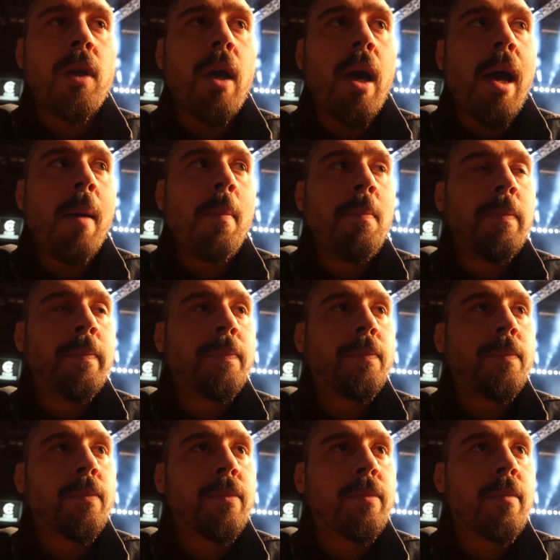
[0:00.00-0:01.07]

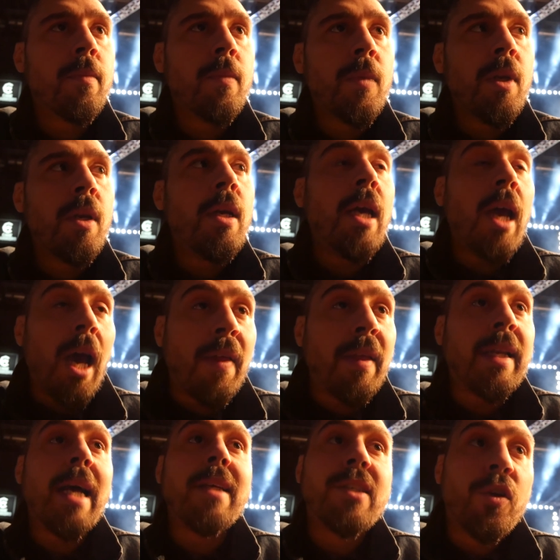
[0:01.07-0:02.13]
I
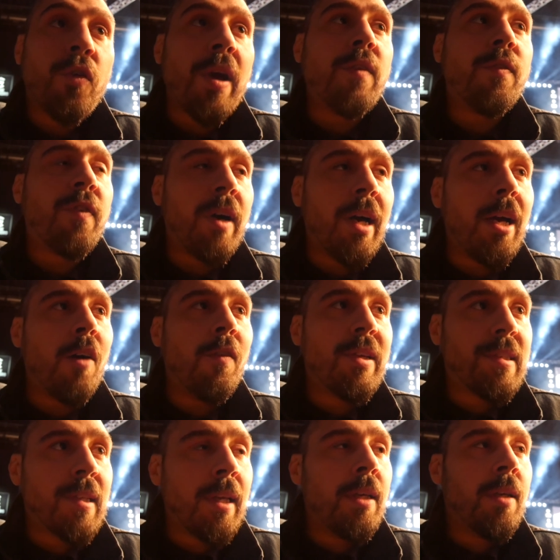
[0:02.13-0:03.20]
think that's a great fight,
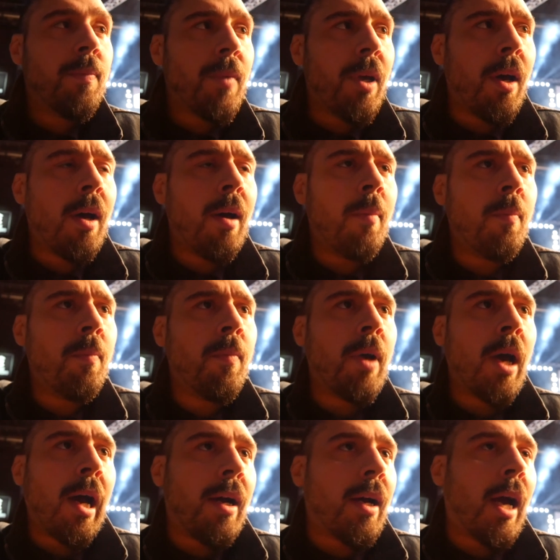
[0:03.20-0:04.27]
obviously.
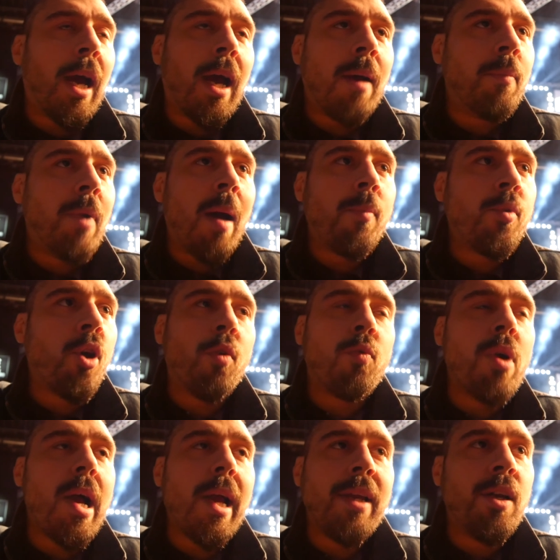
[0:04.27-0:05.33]
I'm not
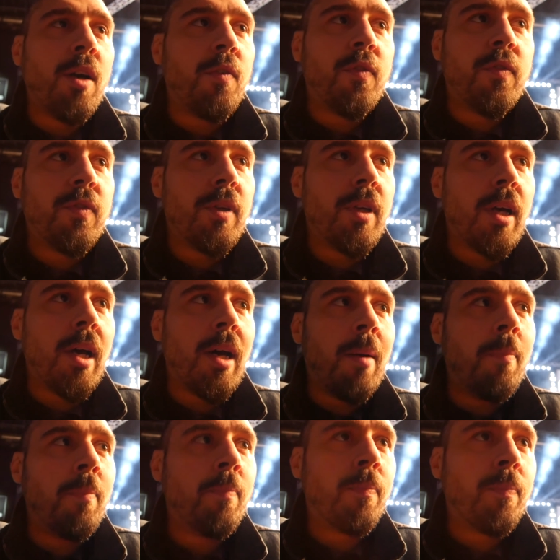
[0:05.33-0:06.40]
writing off,
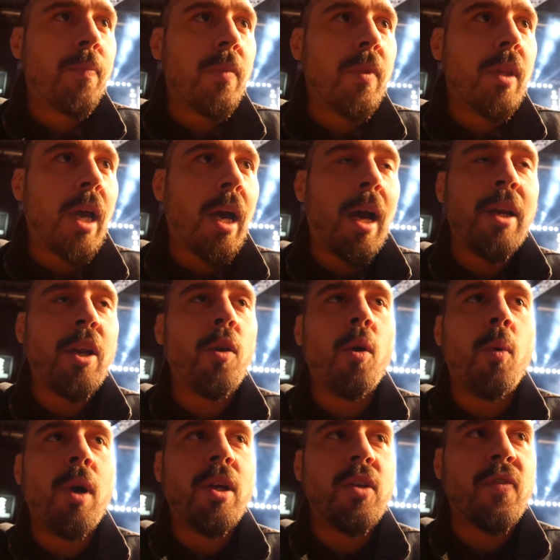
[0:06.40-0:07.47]
I don't know
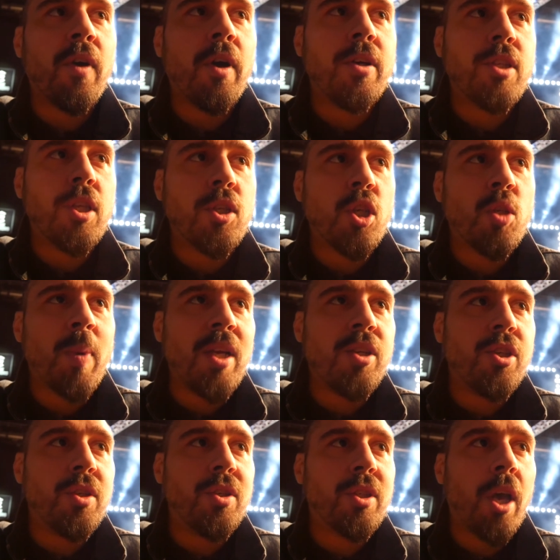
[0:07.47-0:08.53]
what as far as the
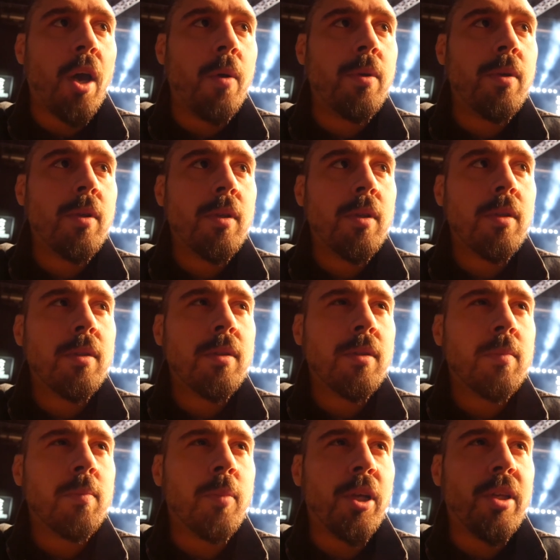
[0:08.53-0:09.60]
suspensions go,
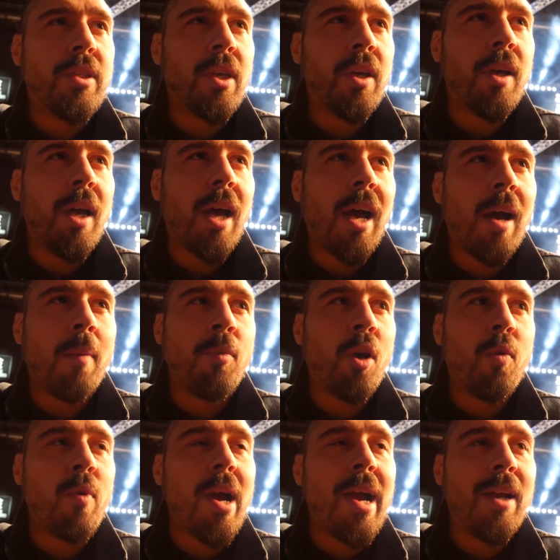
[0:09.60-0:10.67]
but I'm
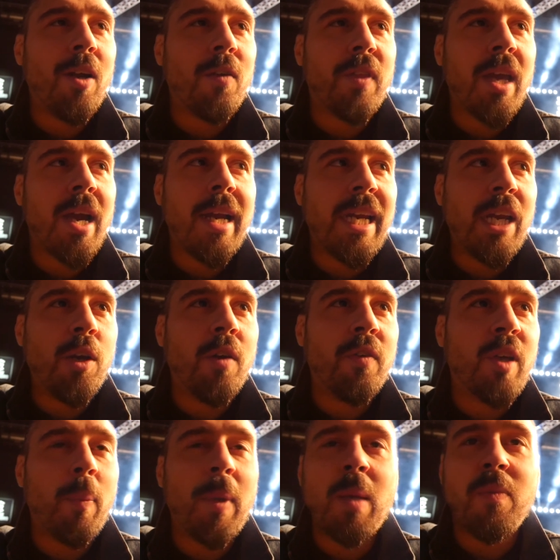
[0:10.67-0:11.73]
not writing off the idea of
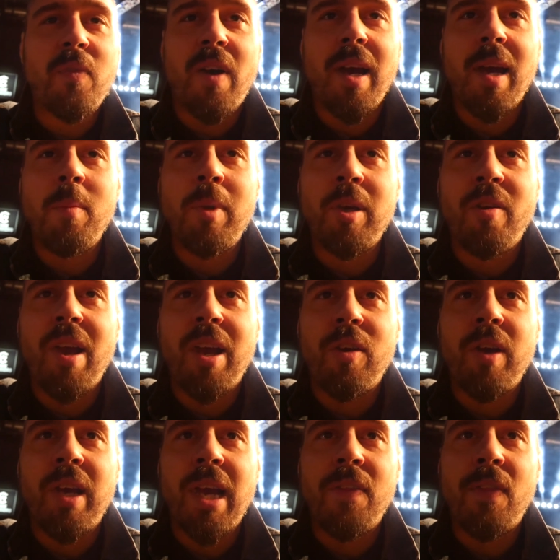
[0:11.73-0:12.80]
Khabib fighting
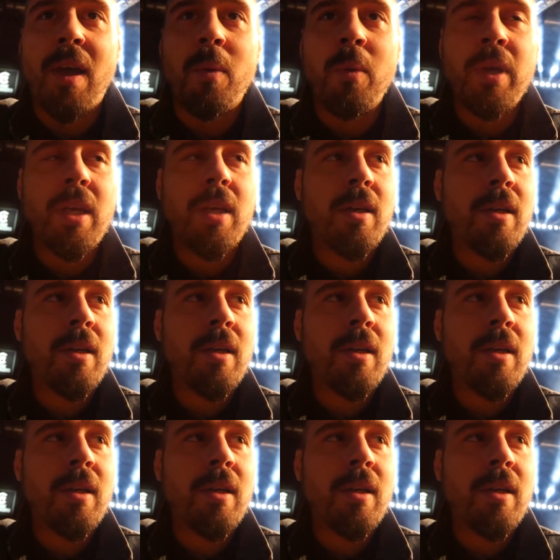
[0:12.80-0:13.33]
McGregor again that week.